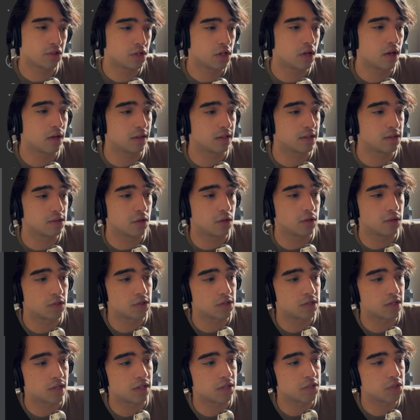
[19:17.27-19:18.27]
chunk is going to
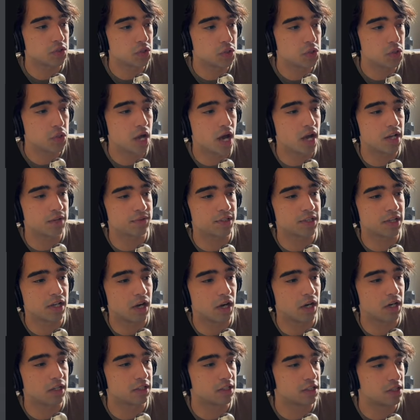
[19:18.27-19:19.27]
start 200
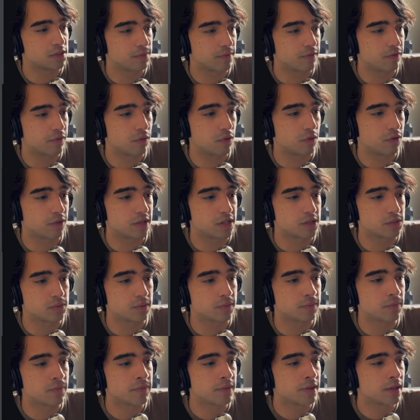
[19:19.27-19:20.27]
characters before this
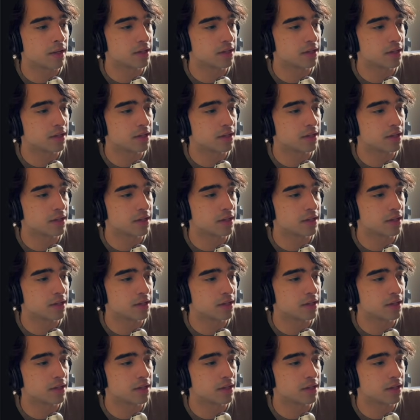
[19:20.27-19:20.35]
one.